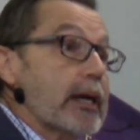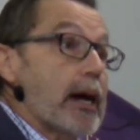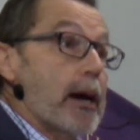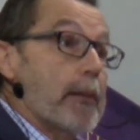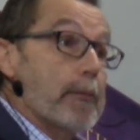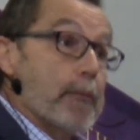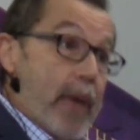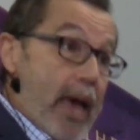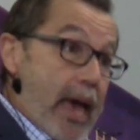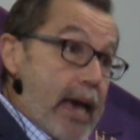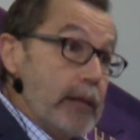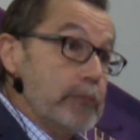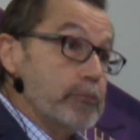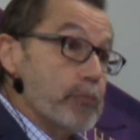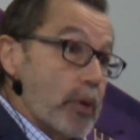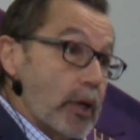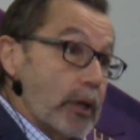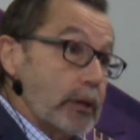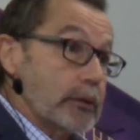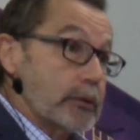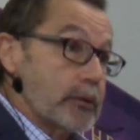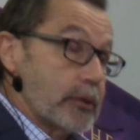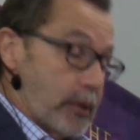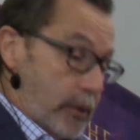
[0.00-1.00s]

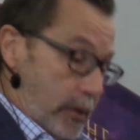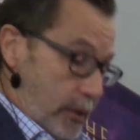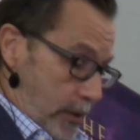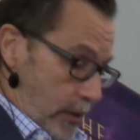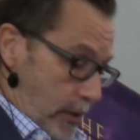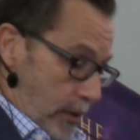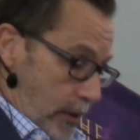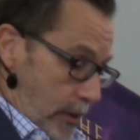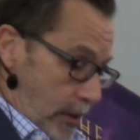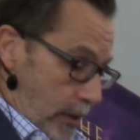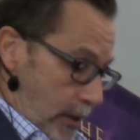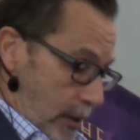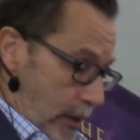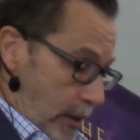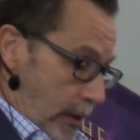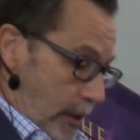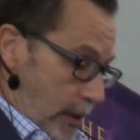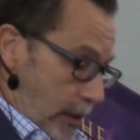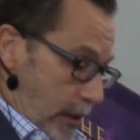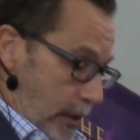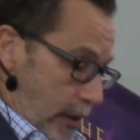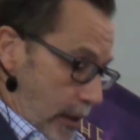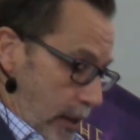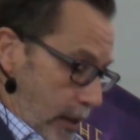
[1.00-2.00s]
commandment
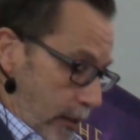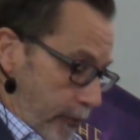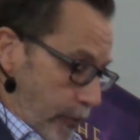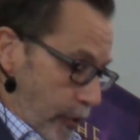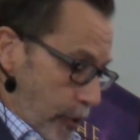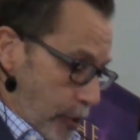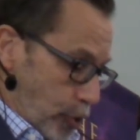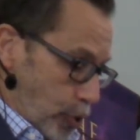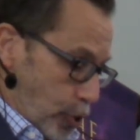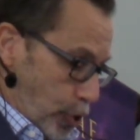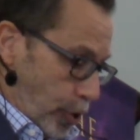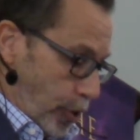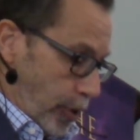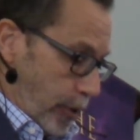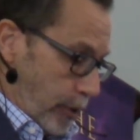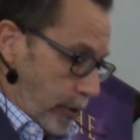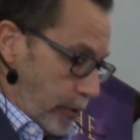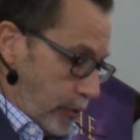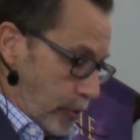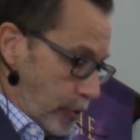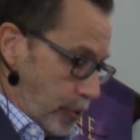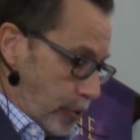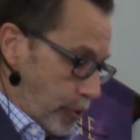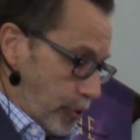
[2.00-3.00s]
of the
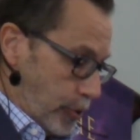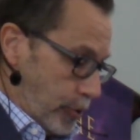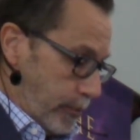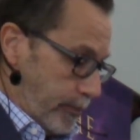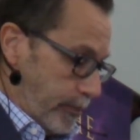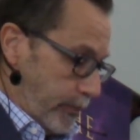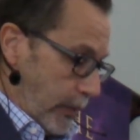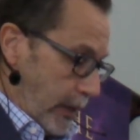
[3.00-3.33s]
church.